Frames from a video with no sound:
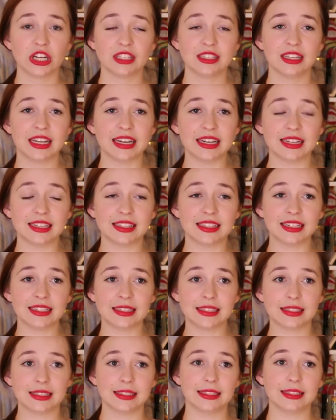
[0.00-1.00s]
Like,
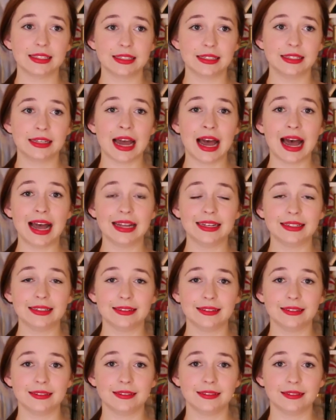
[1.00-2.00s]
that's not,
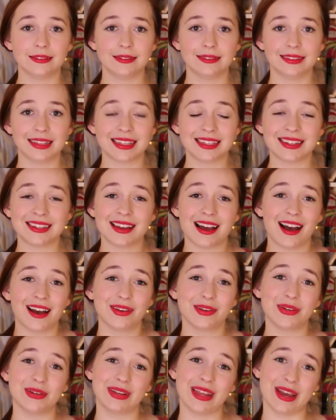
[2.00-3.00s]
that's
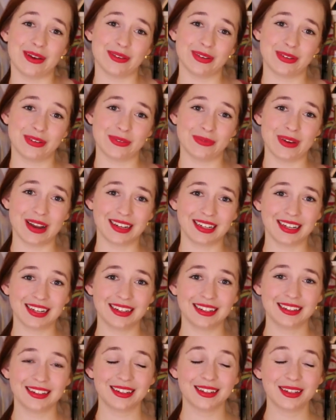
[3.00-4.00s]
not good character
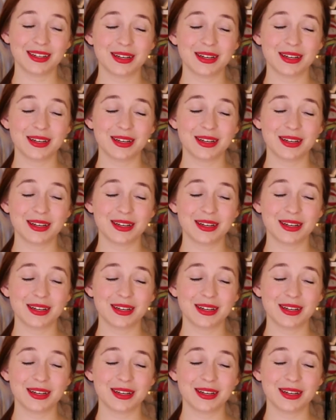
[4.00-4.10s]
writing.